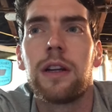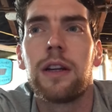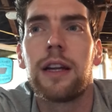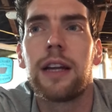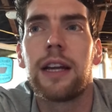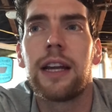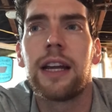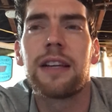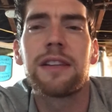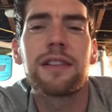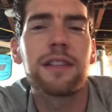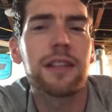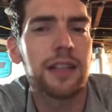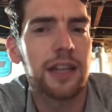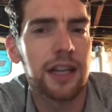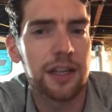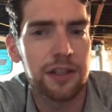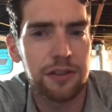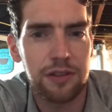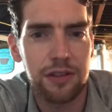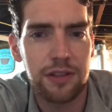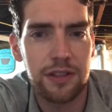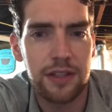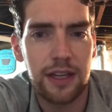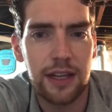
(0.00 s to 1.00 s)
isn't
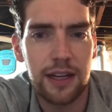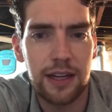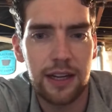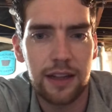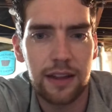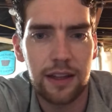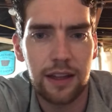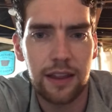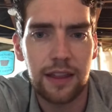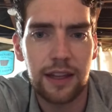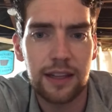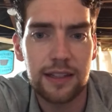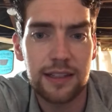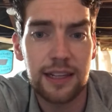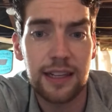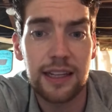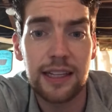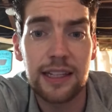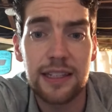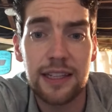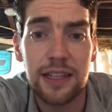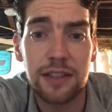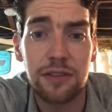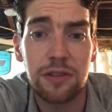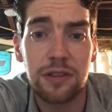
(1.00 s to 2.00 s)
interested in the things that
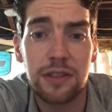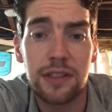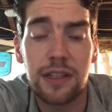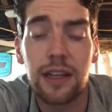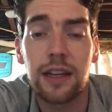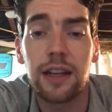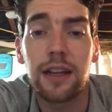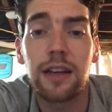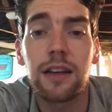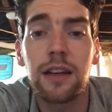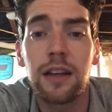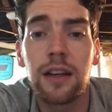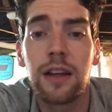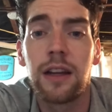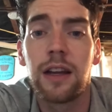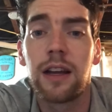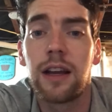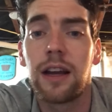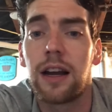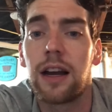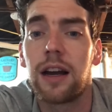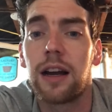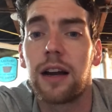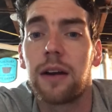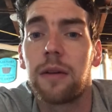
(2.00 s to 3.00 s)
he's interested in,
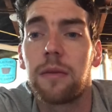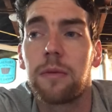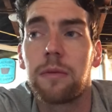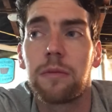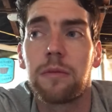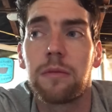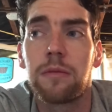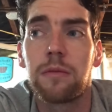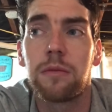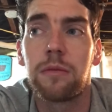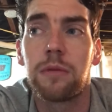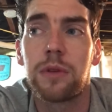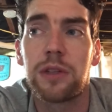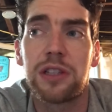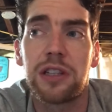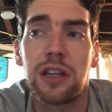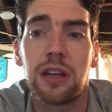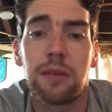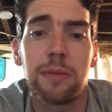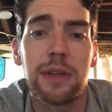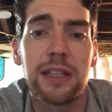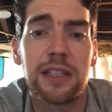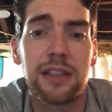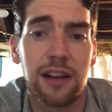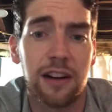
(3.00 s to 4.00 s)
which
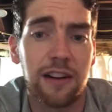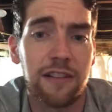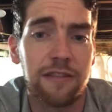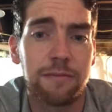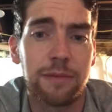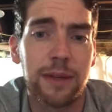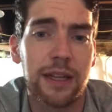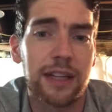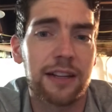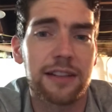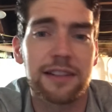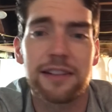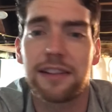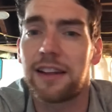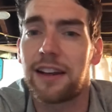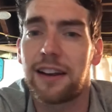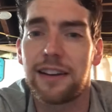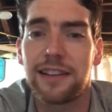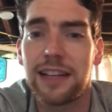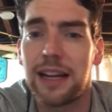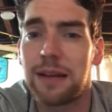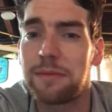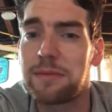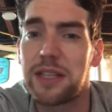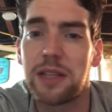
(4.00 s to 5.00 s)
can be tough because a lot of
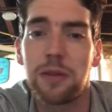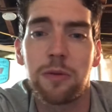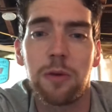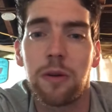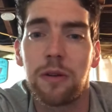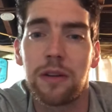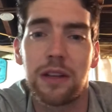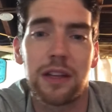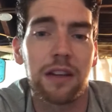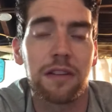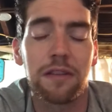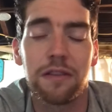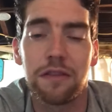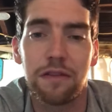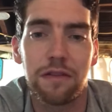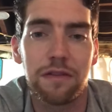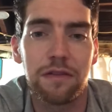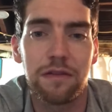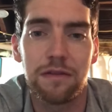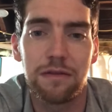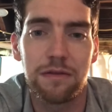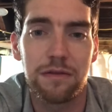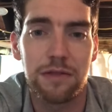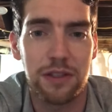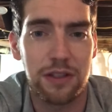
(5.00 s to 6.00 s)
times he won't give
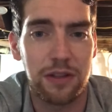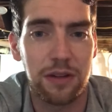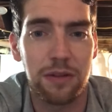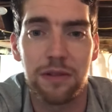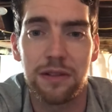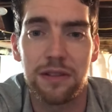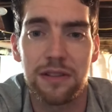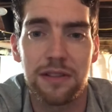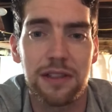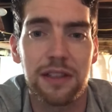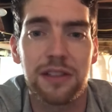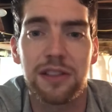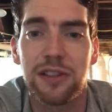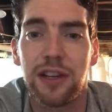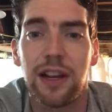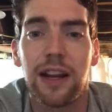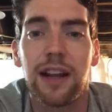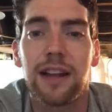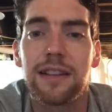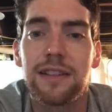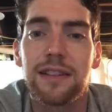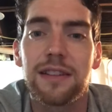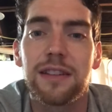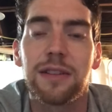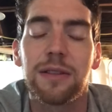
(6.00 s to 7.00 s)
students a
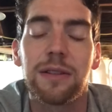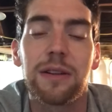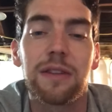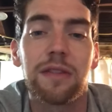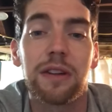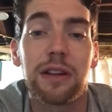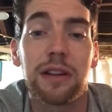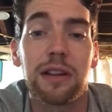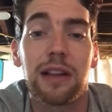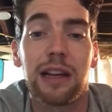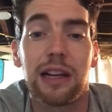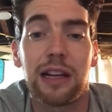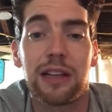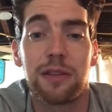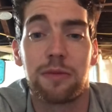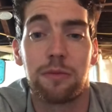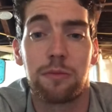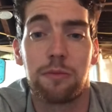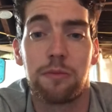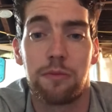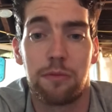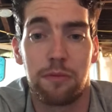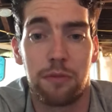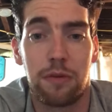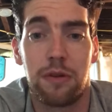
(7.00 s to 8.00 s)
chance to even like
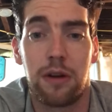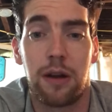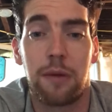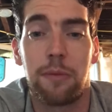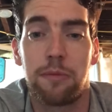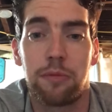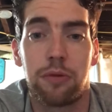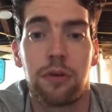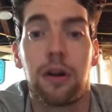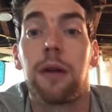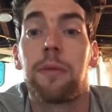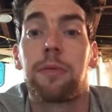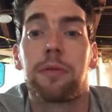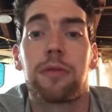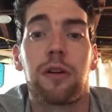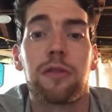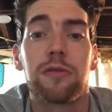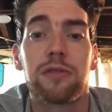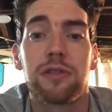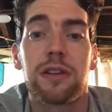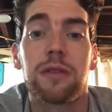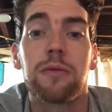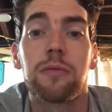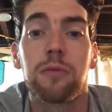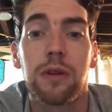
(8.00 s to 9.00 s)

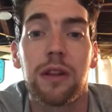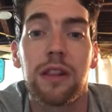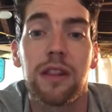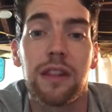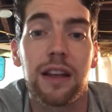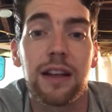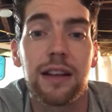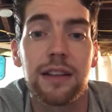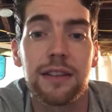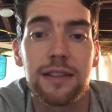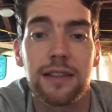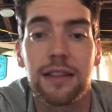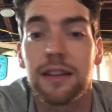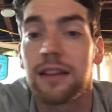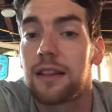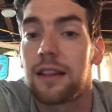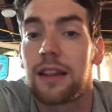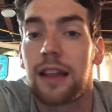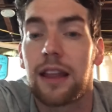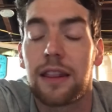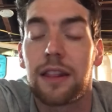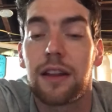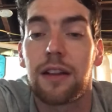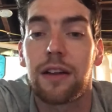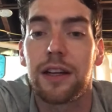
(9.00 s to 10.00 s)
approach him with things
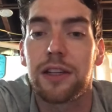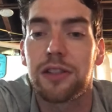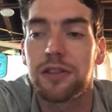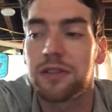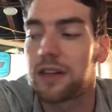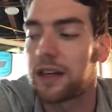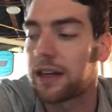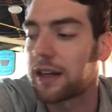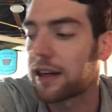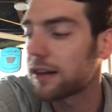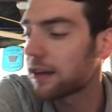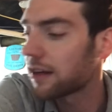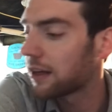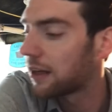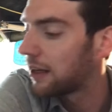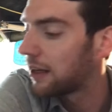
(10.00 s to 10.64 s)
that they're interested in,